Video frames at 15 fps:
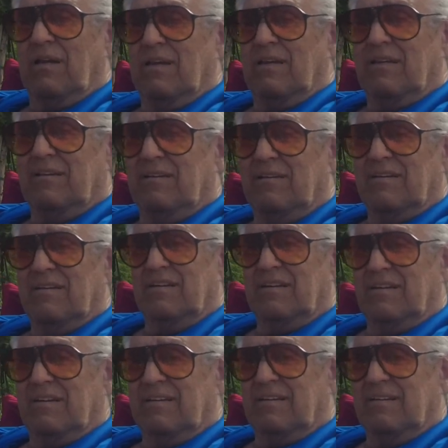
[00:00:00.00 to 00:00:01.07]
Or actually the
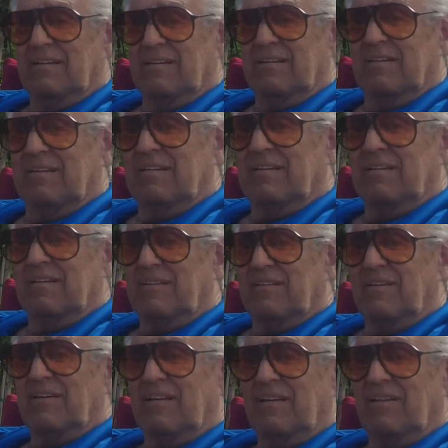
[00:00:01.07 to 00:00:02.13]
first. Most
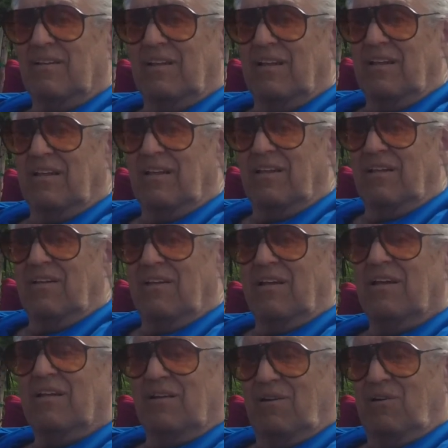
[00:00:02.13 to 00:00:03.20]
people I meet are from Long Island.